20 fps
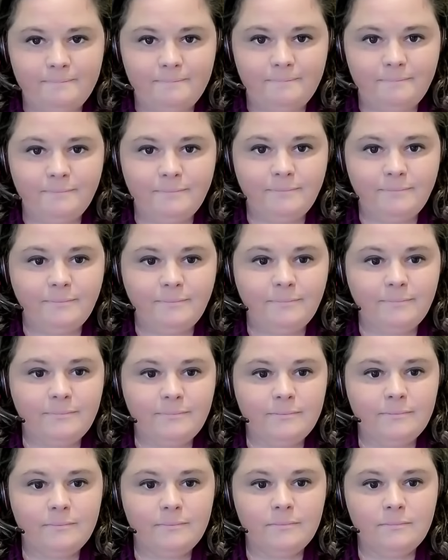
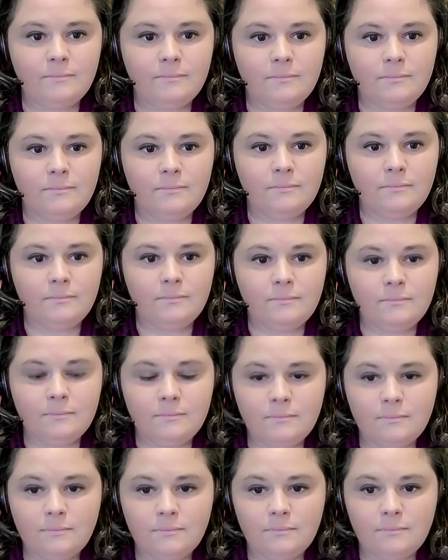
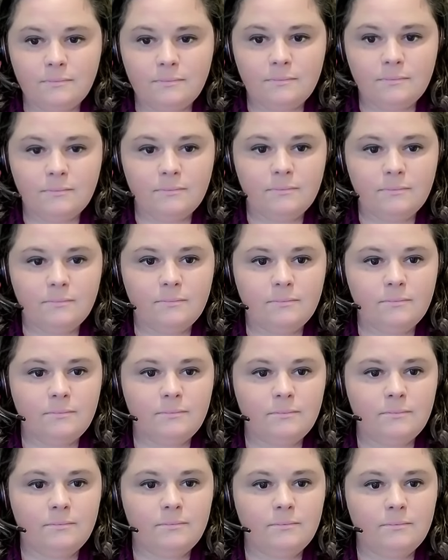
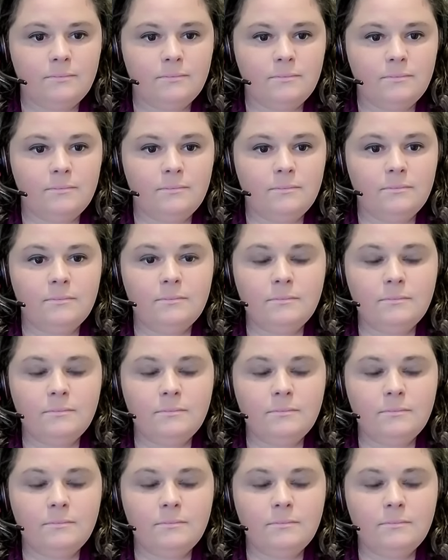This person isn't speaking.